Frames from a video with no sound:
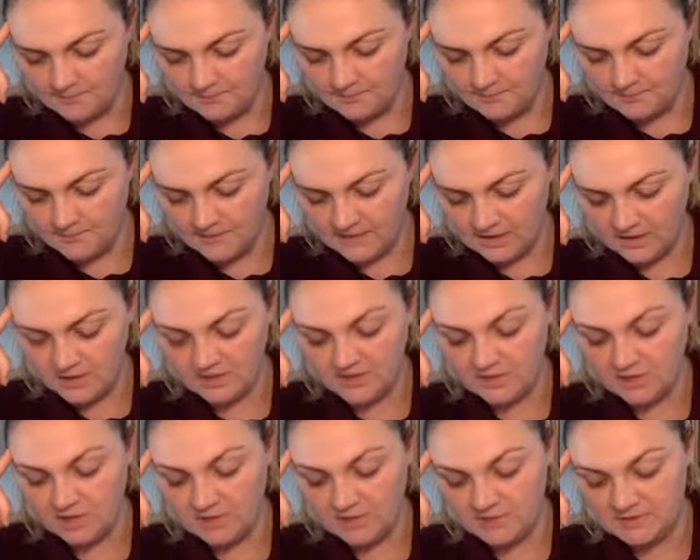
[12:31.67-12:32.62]
It also
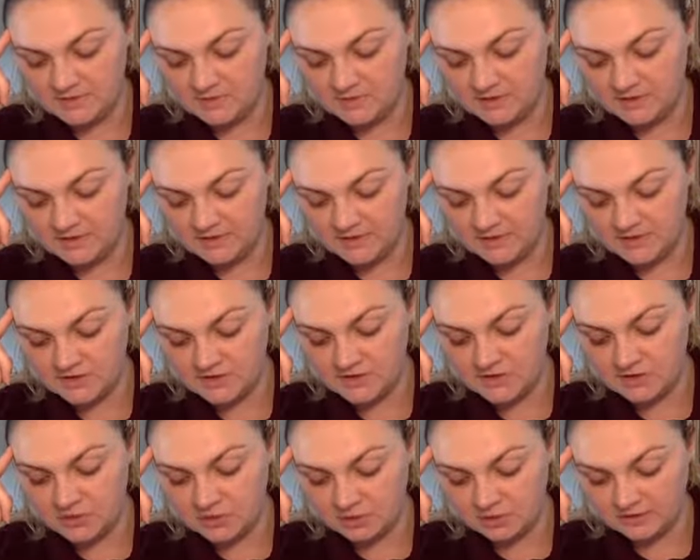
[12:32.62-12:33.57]
helps with
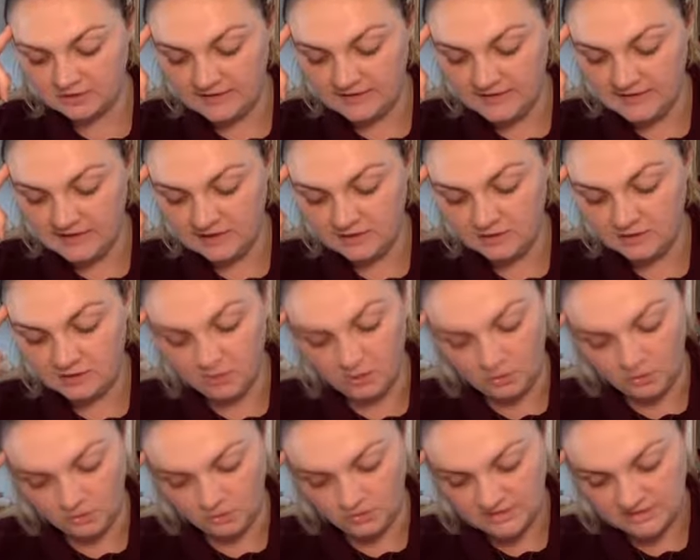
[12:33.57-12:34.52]
scurvy and
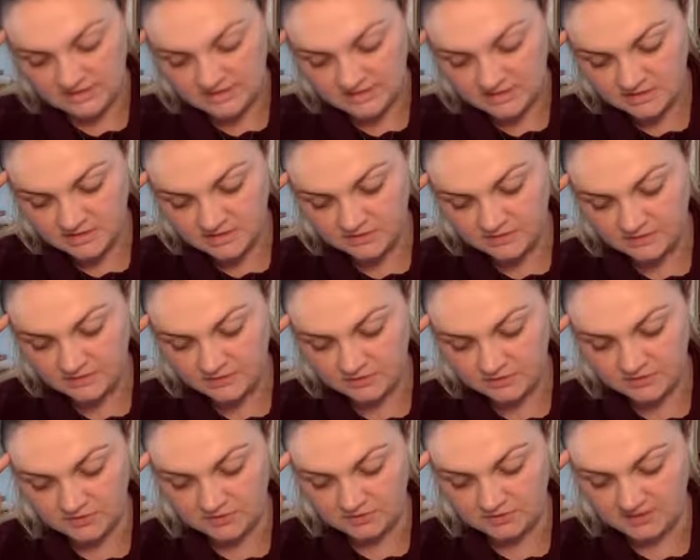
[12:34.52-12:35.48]
colds.
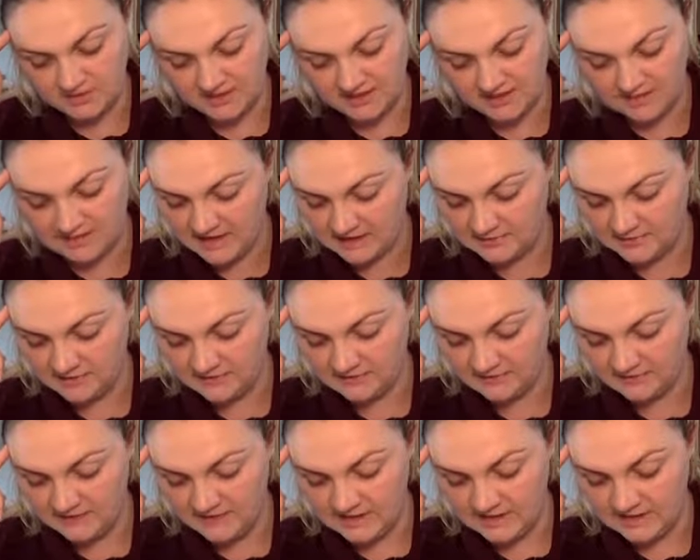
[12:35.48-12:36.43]
Diffuse or apply to the bottom of the
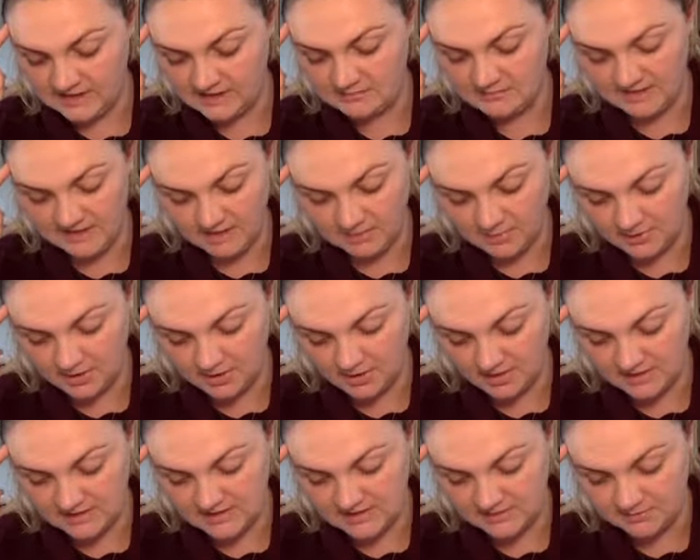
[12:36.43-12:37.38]
feet.
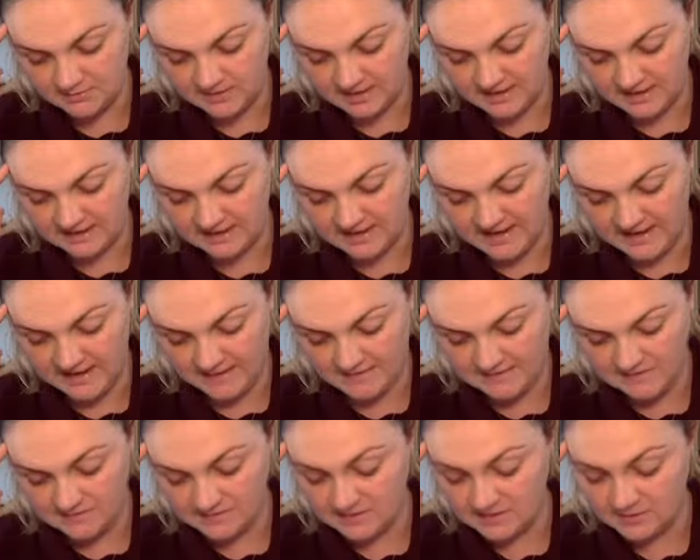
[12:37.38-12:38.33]
Menopause, apply to the
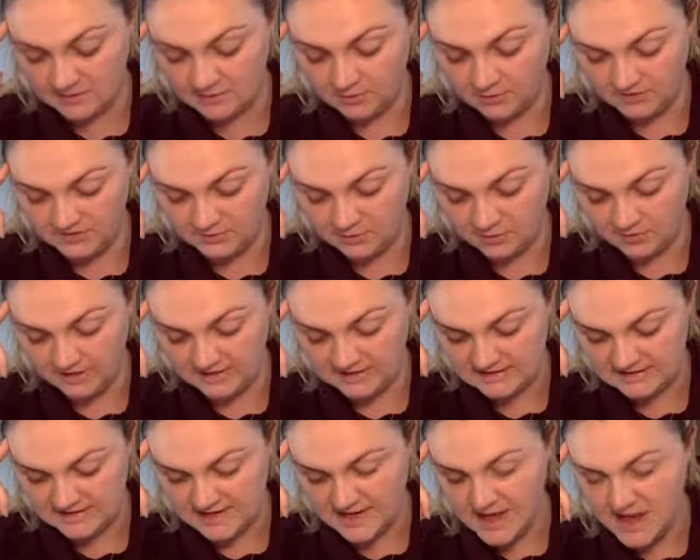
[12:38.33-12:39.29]
abdomen and pulse
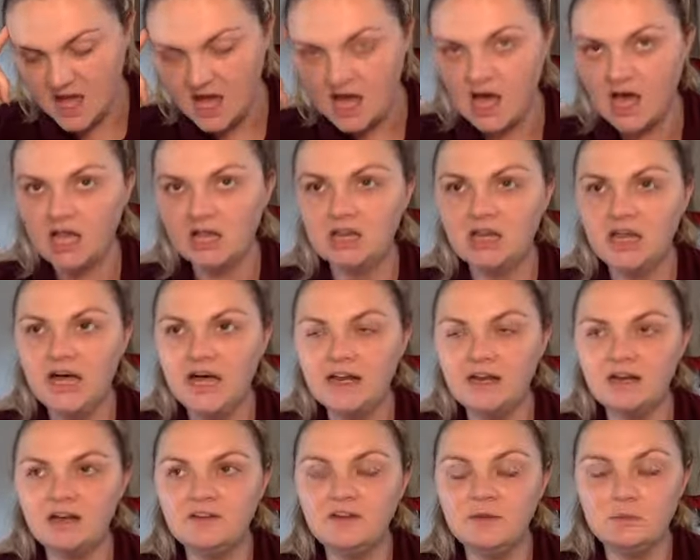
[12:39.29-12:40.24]
points. A lot
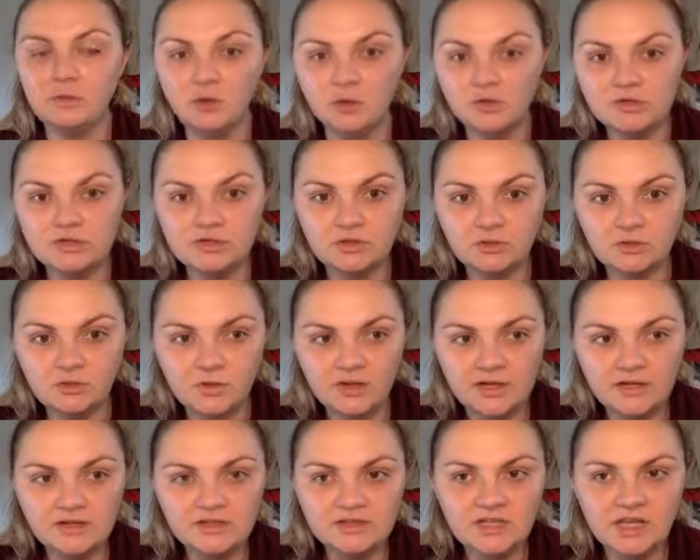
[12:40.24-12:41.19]
of emotional
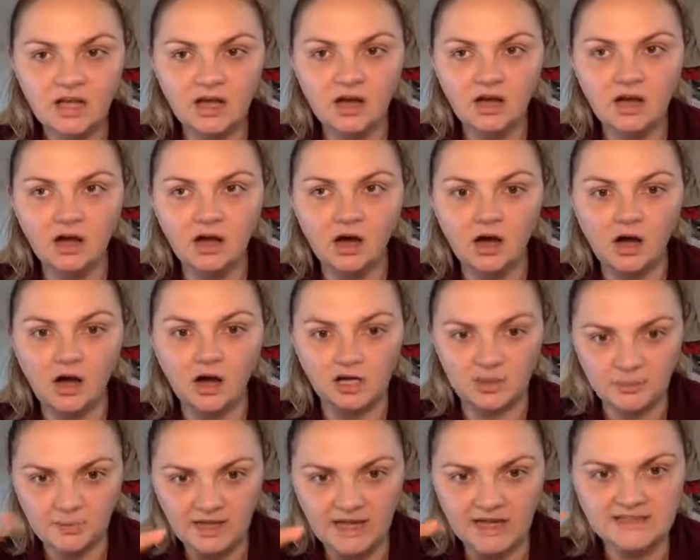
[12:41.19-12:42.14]
oils are
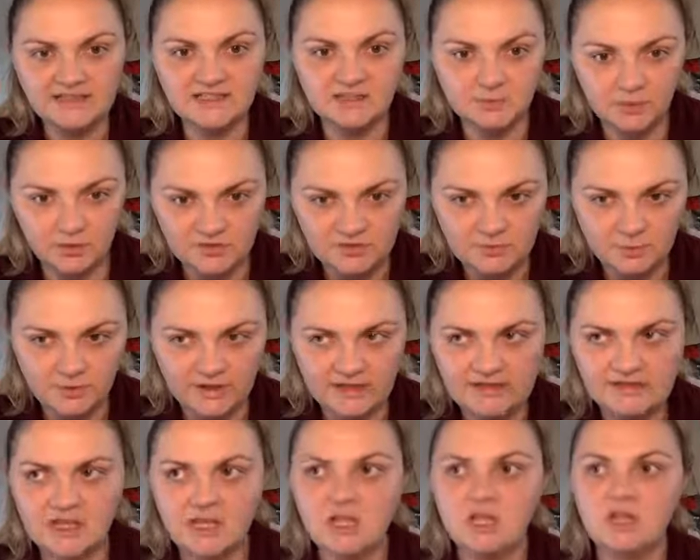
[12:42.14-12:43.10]
applied to the pulse
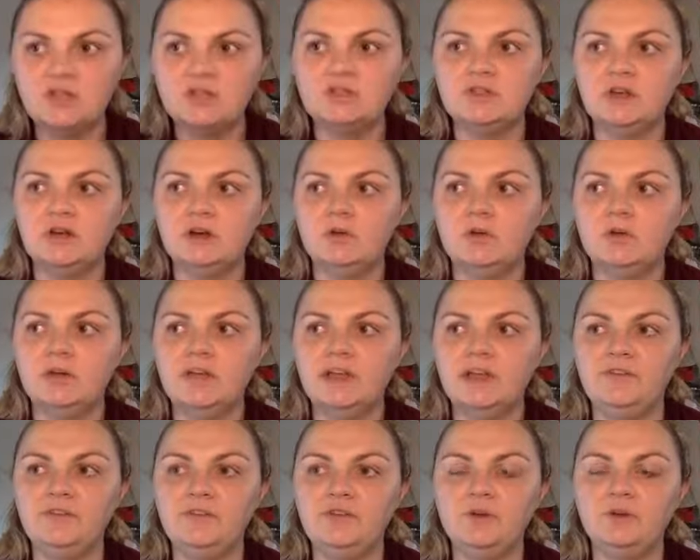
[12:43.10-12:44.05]
points. So
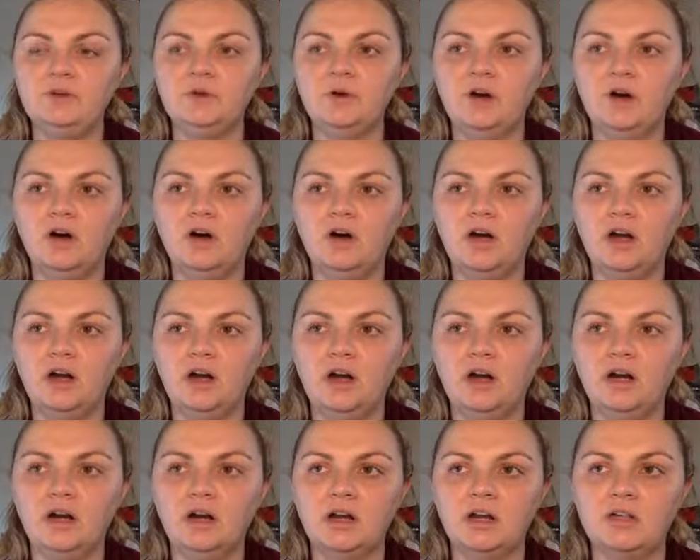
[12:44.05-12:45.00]
if you
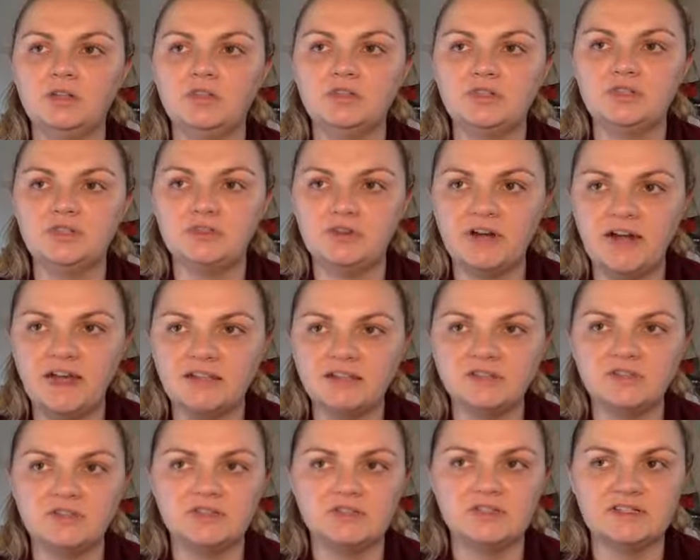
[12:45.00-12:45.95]
are
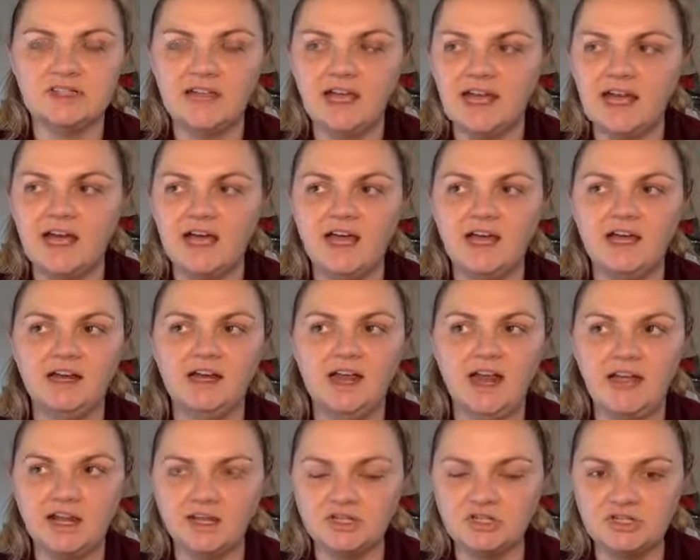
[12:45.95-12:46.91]
stressed or sad,
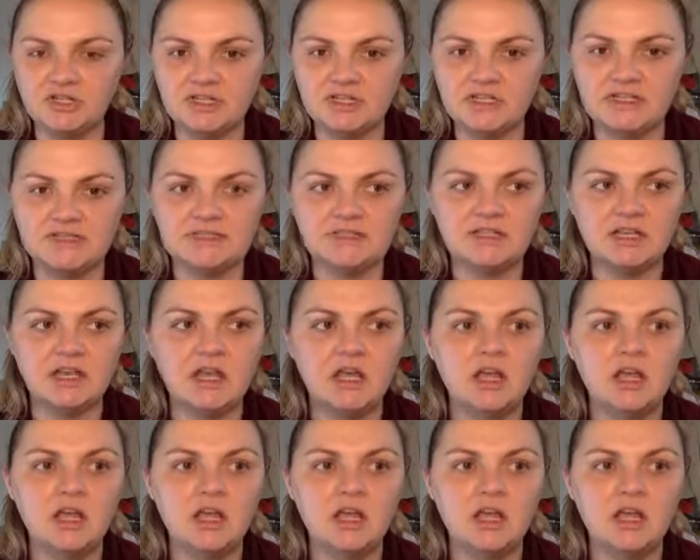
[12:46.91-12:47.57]
anxious,